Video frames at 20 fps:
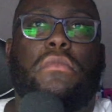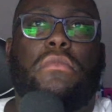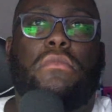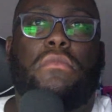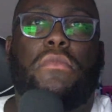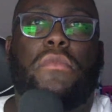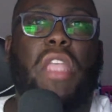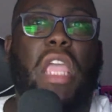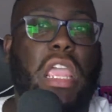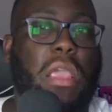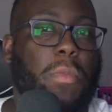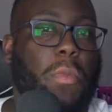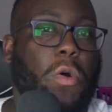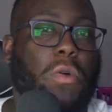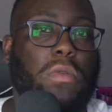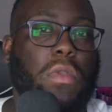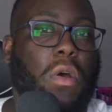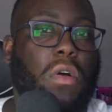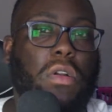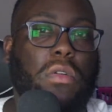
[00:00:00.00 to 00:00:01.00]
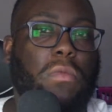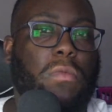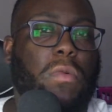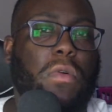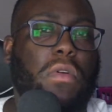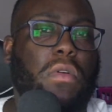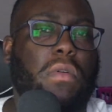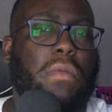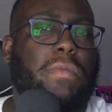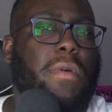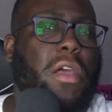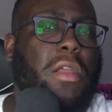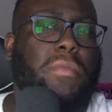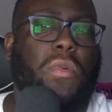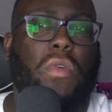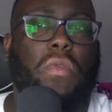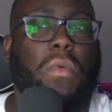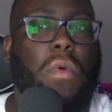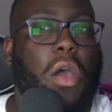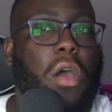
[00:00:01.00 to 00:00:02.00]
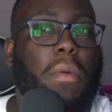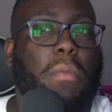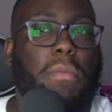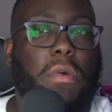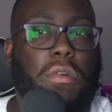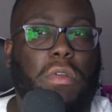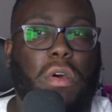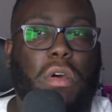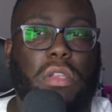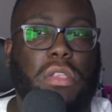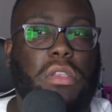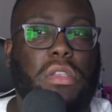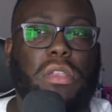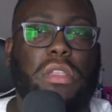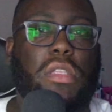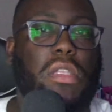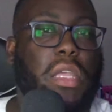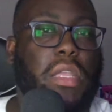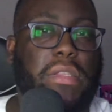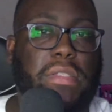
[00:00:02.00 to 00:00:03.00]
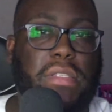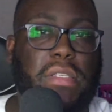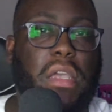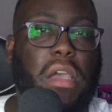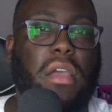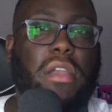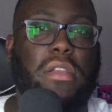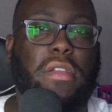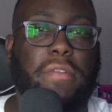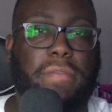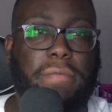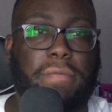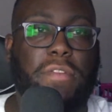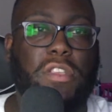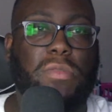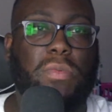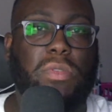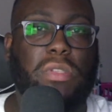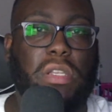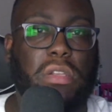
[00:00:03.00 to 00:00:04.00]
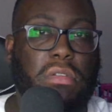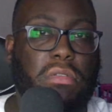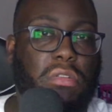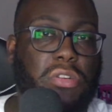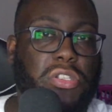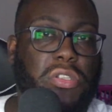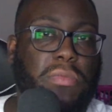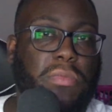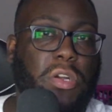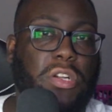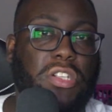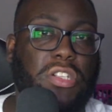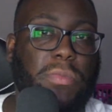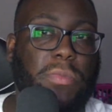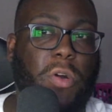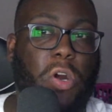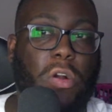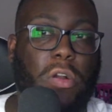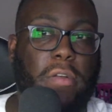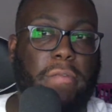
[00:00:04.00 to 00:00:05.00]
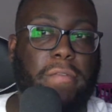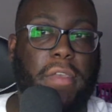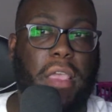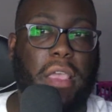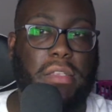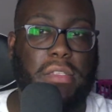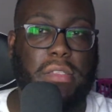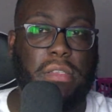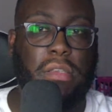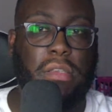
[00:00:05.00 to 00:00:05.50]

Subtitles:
day mode on or white mode on, it's kind of visible that there are some artifacts